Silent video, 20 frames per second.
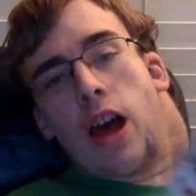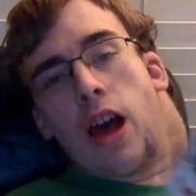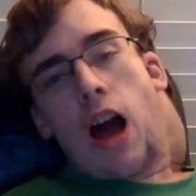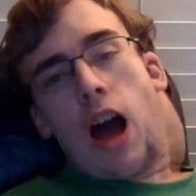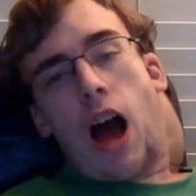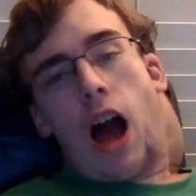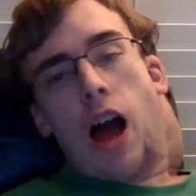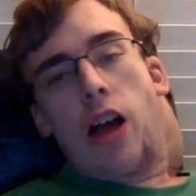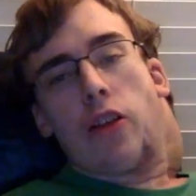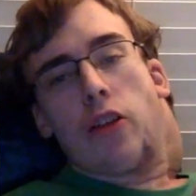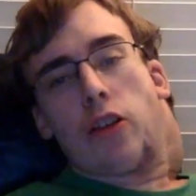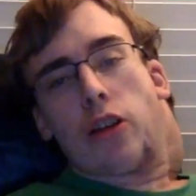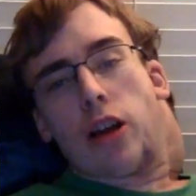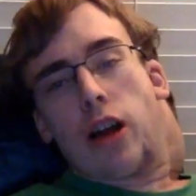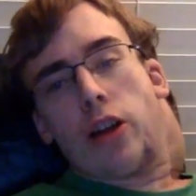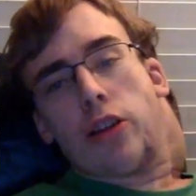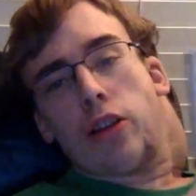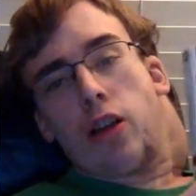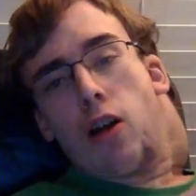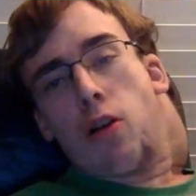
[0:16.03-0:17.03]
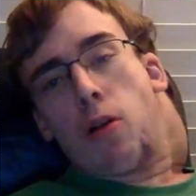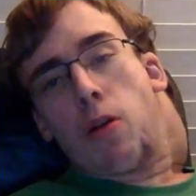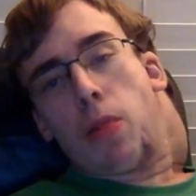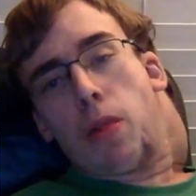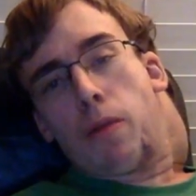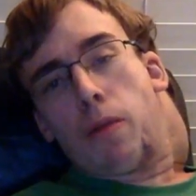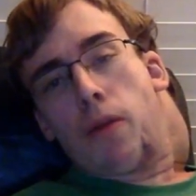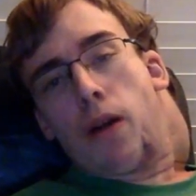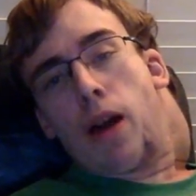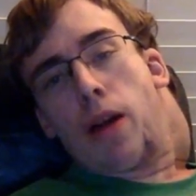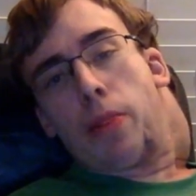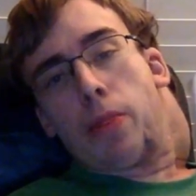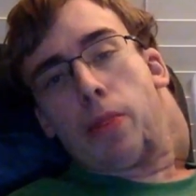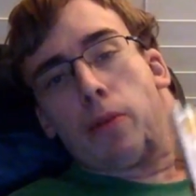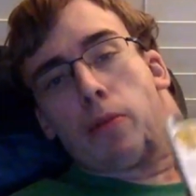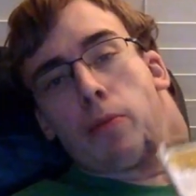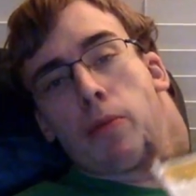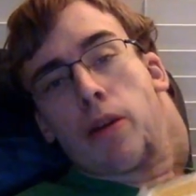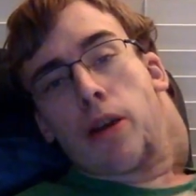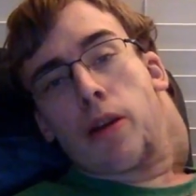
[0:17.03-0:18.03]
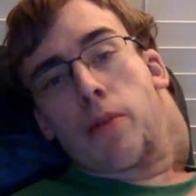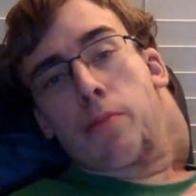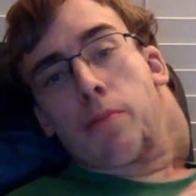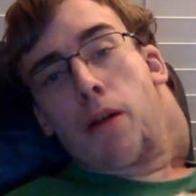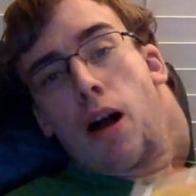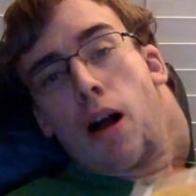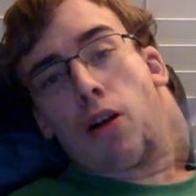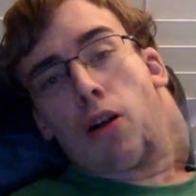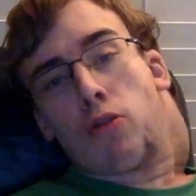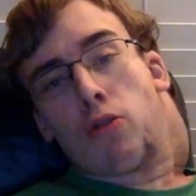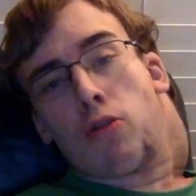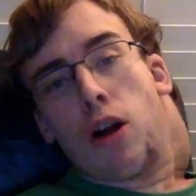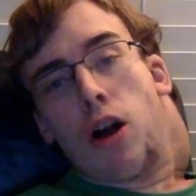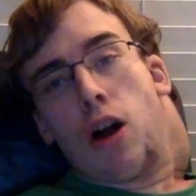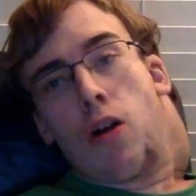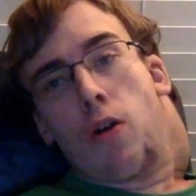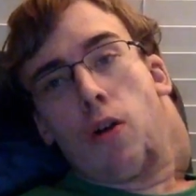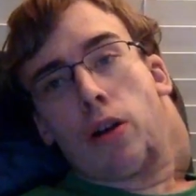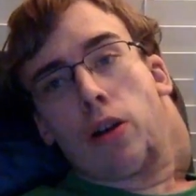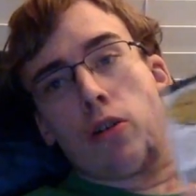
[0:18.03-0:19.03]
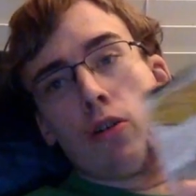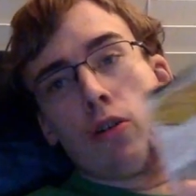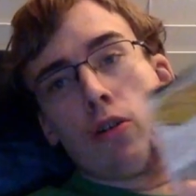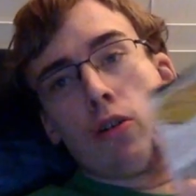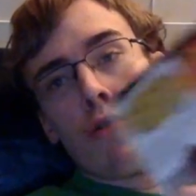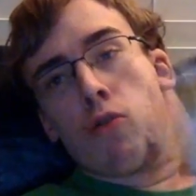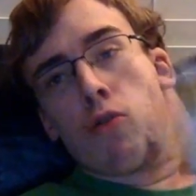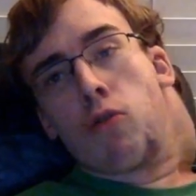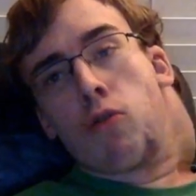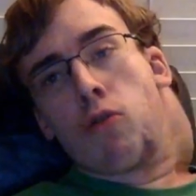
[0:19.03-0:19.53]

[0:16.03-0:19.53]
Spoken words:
I just got done with the fight between Bakudo and